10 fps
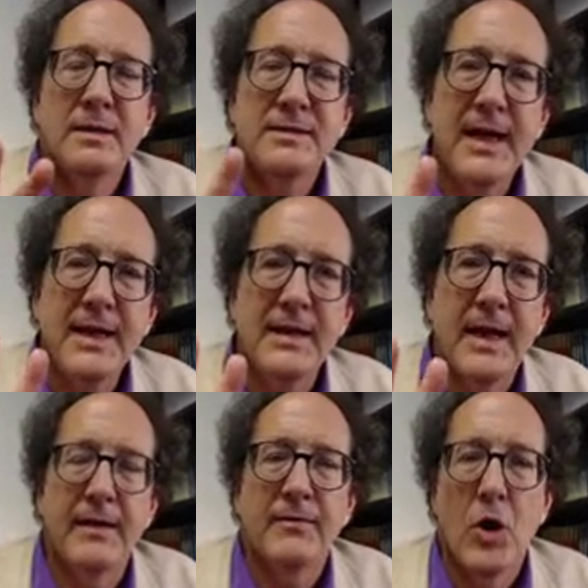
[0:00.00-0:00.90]
The second
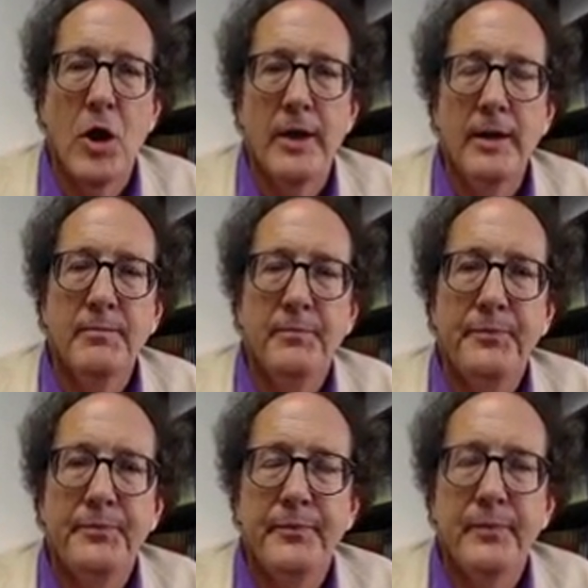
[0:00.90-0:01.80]
kind of guarding
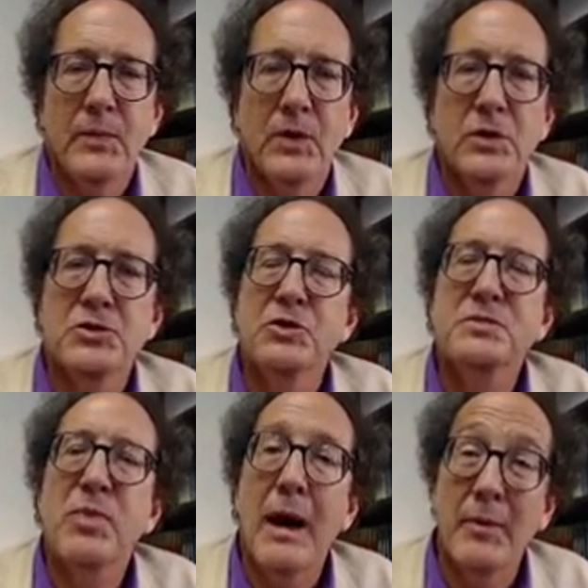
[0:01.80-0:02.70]

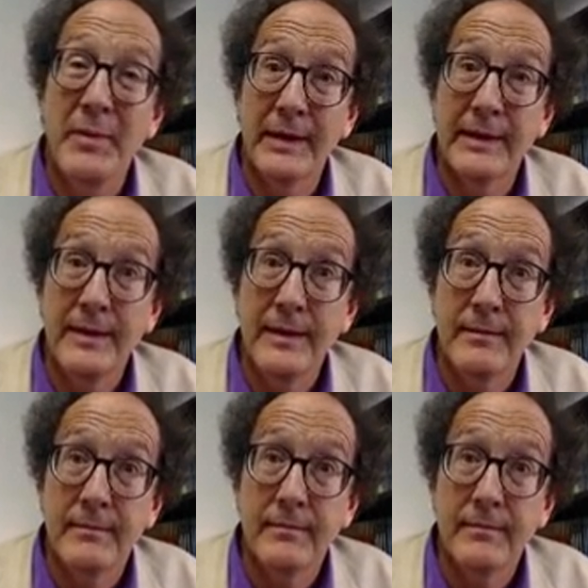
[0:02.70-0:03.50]
concerns probability.